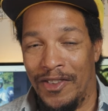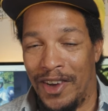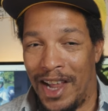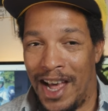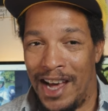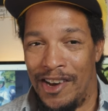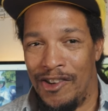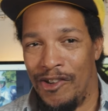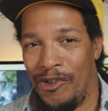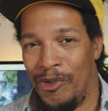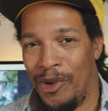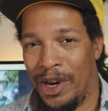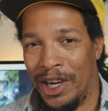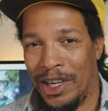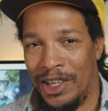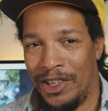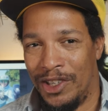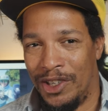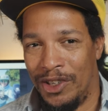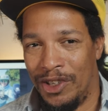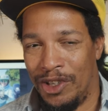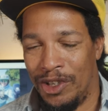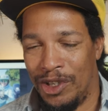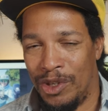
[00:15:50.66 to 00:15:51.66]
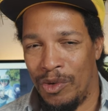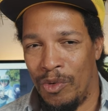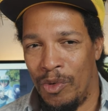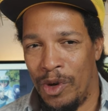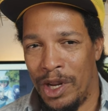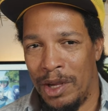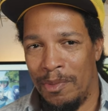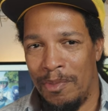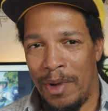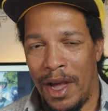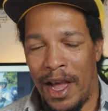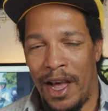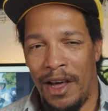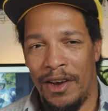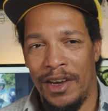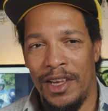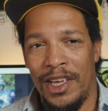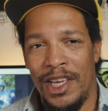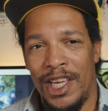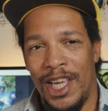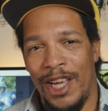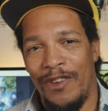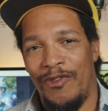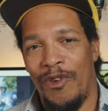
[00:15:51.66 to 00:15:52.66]
fly directly to the twenty pound.
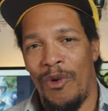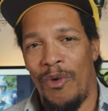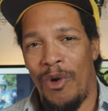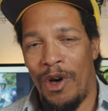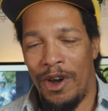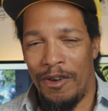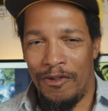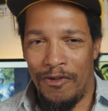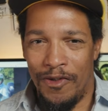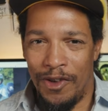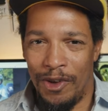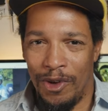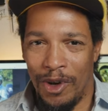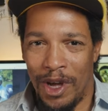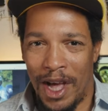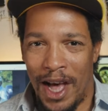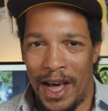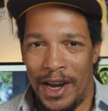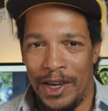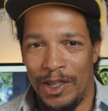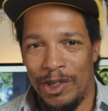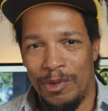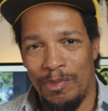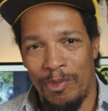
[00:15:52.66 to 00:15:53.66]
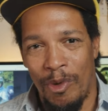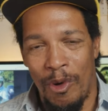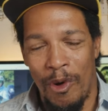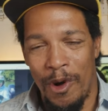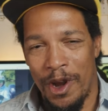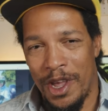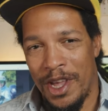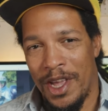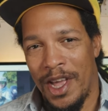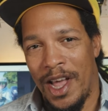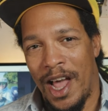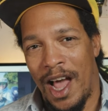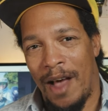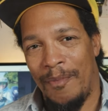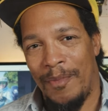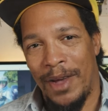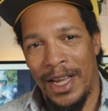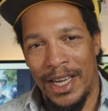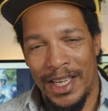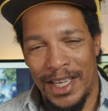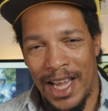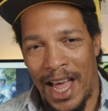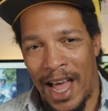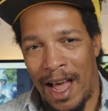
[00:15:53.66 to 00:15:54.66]
If I want to feel kind of sporty, I
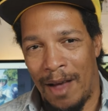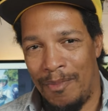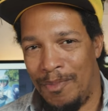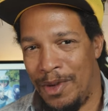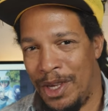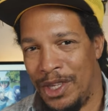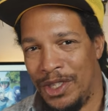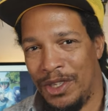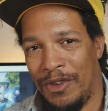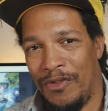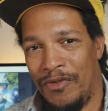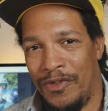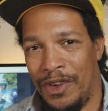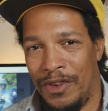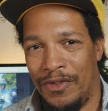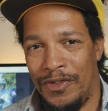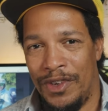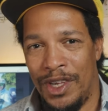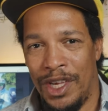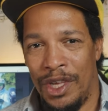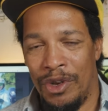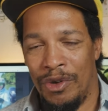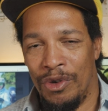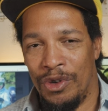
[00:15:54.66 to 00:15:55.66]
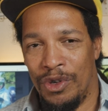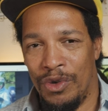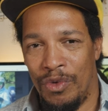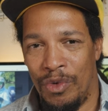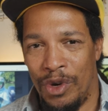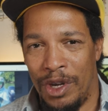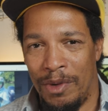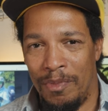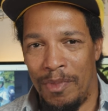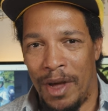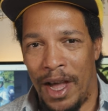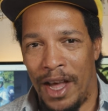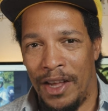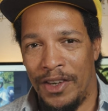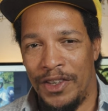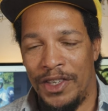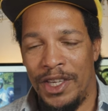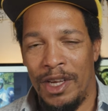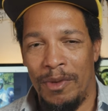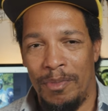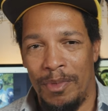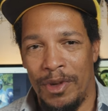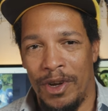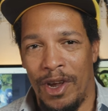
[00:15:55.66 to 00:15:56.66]
may tie a piece of fifteen or twenty pound
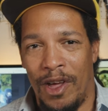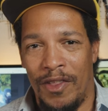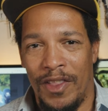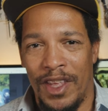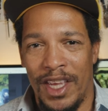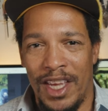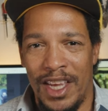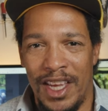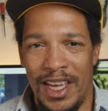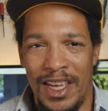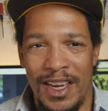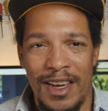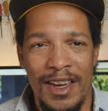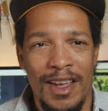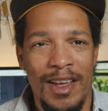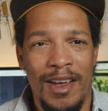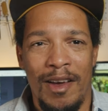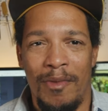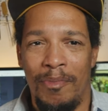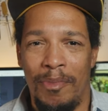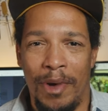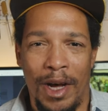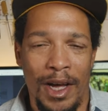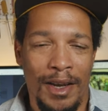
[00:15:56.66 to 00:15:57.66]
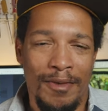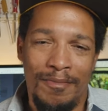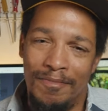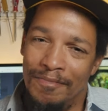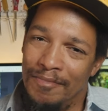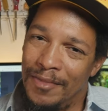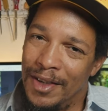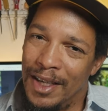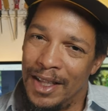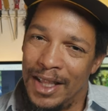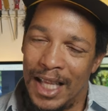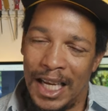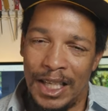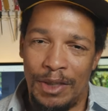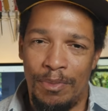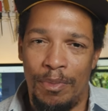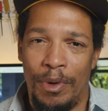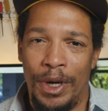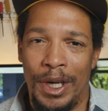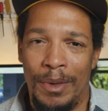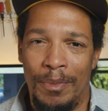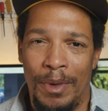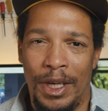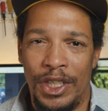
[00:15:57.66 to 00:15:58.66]
tippet on the end, but that's
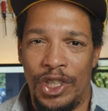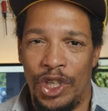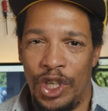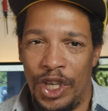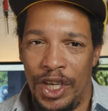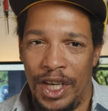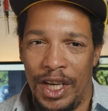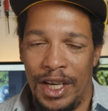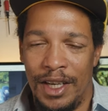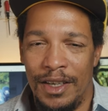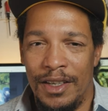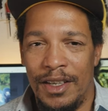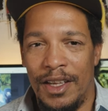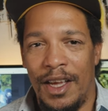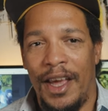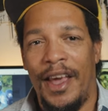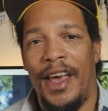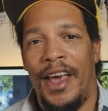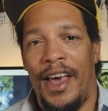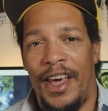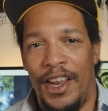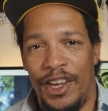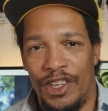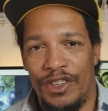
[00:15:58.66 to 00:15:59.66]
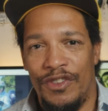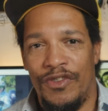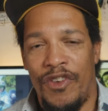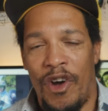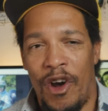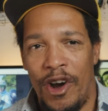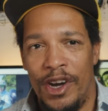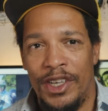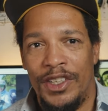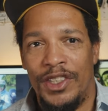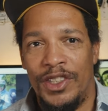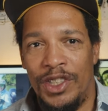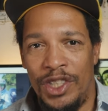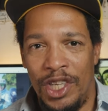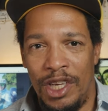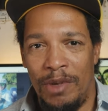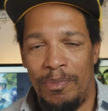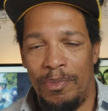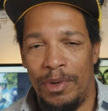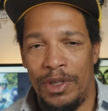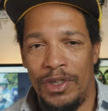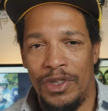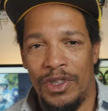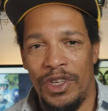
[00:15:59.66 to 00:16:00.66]
pretty much it. And as far as
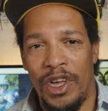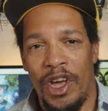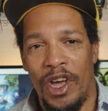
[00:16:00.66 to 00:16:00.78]
tippets